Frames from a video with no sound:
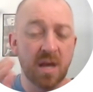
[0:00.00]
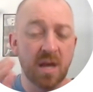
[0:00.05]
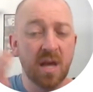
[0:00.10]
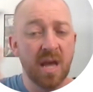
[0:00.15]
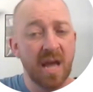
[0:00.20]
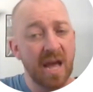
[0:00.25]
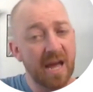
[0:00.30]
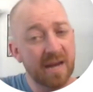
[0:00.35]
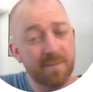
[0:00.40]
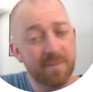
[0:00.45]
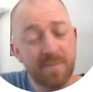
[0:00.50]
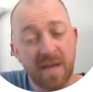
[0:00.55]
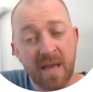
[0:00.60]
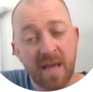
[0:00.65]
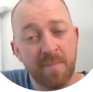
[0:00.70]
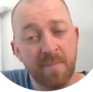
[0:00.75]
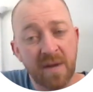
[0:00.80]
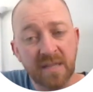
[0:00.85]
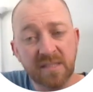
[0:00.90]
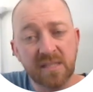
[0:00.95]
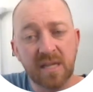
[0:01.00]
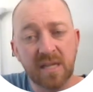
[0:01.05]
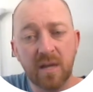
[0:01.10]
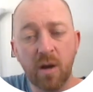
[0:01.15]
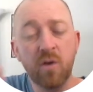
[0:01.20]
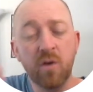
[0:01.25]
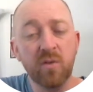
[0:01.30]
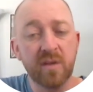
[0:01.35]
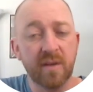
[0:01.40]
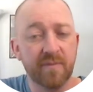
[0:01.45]
And it might say,
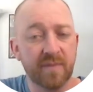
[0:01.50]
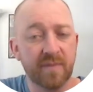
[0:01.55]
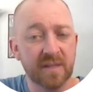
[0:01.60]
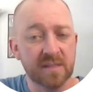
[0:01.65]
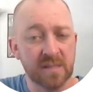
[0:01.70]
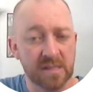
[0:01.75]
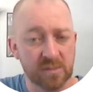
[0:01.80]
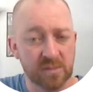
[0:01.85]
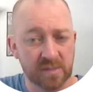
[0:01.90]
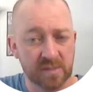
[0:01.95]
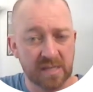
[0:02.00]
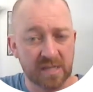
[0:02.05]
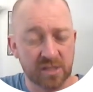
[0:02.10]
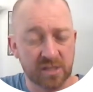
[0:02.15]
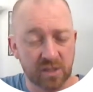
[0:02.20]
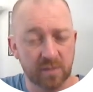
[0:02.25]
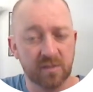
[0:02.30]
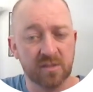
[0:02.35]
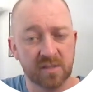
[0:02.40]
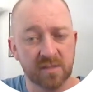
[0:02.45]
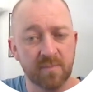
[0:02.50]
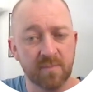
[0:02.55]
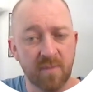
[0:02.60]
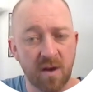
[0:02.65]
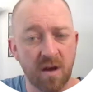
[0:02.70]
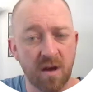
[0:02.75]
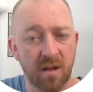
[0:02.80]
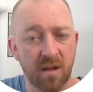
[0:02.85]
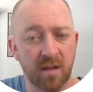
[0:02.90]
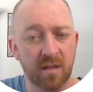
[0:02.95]
oh, the effect size was actually
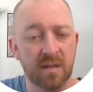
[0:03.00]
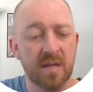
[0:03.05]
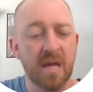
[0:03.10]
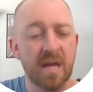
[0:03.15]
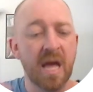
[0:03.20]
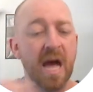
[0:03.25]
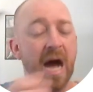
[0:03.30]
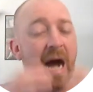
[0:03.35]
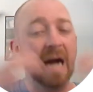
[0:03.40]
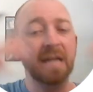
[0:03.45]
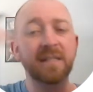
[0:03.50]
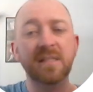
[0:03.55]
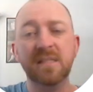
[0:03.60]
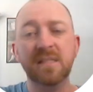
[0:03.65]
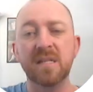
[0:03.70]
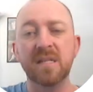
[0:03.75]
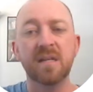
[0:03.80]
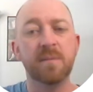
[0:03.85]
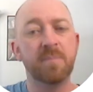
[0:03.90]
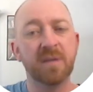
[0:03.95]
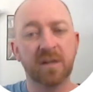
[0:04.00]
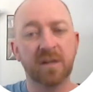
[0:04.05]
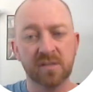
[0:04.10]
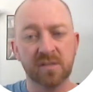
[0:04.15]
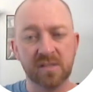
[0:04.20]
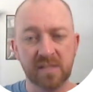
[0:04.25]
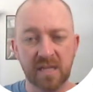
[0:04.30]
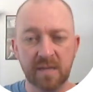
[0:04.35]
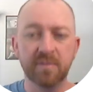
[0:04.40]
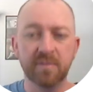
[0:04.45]
small. I just need a bigger
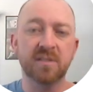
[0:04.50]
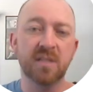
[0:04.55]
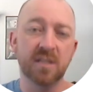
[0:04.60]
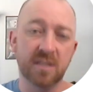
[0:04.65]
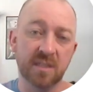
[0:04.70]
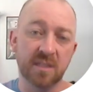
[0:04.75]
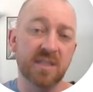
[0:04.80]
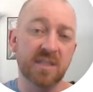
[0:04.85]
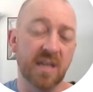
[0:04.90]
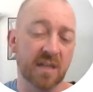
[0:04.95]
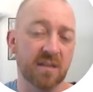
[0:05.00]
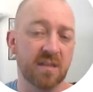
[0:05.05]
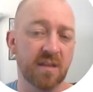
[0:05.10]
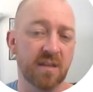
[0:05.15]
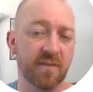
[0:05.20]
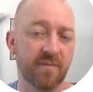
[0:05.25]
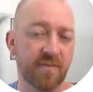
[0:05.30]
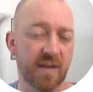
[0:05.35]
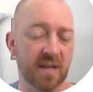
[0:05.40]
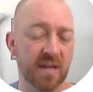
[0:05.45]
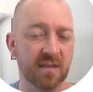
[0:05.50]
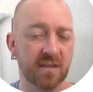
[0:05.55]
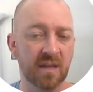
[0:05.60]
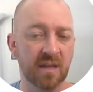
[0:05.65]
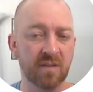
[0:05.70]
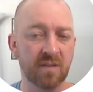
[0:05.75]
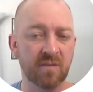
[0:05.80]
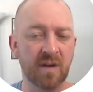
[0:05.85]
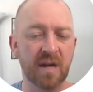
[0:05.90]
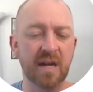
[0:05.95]
sample to detect the effect
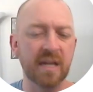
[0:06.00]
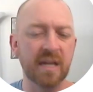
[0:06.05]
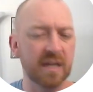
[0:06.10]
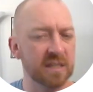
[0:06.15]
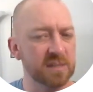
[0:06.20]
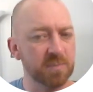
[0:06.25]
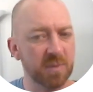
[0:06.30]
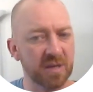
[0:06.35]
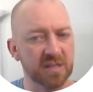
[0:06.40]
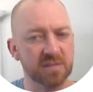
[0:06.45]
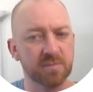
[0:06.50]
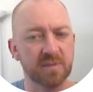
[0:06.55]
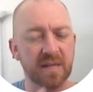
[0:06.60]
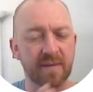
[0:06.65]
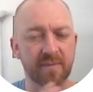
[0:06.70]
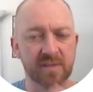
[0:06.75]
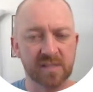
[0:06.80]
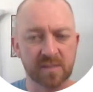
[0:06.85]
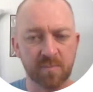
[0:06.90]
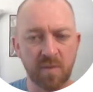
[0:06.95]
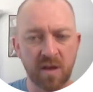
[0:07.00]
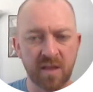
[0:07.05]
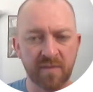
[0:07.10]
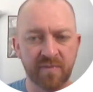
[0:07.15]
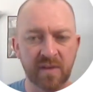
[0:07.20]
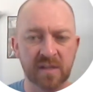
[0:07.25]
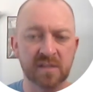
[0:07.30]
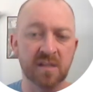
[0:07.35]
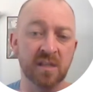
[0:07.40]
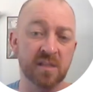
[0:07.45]
then, right? It is possible to have a small
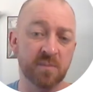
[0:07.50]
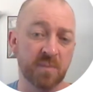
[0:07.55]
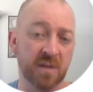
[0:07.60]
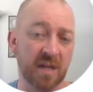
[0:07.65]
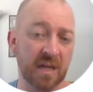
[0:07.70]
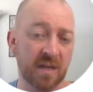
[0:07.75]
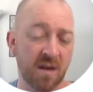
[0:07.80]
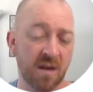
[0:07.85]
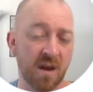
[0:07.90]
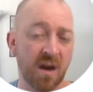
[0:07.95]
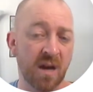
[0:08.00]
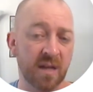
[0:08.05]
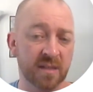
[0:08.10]
effect size, but a not